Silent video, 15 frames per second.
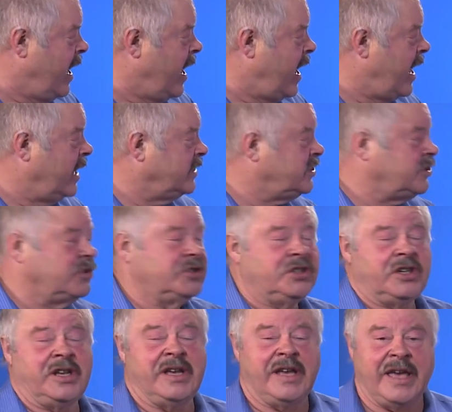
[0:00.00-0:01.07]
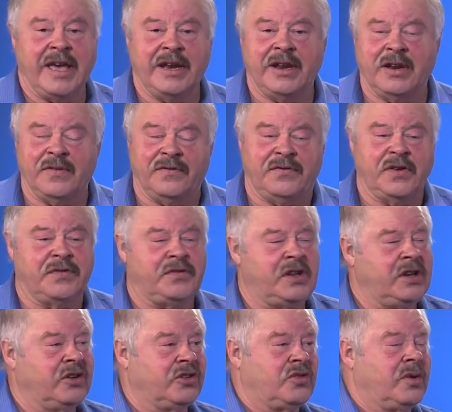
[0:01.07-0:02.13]
answers, you can get it in
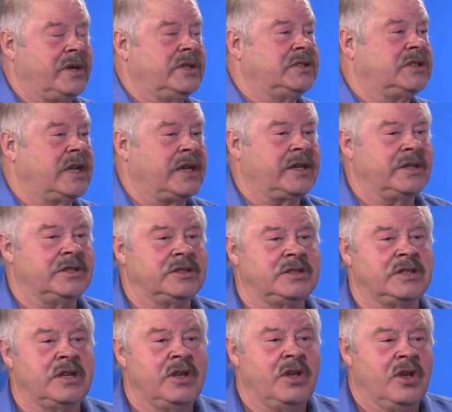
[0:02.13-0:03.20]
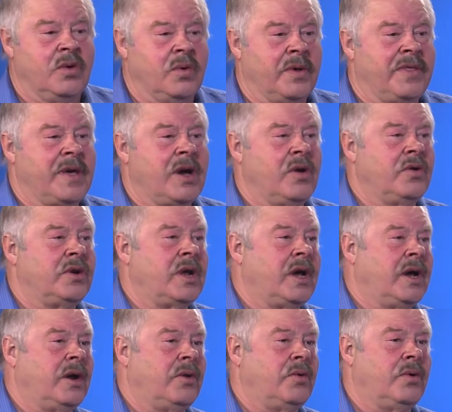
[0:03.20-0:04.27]
15 or 20 seconds
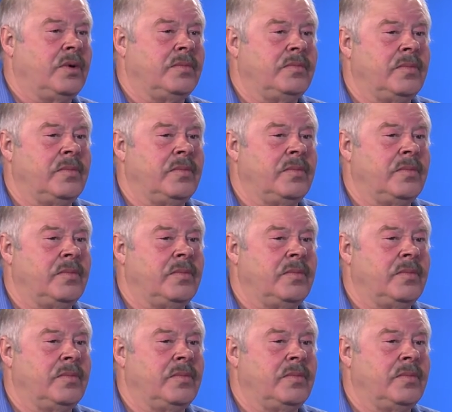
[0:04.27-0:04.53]
without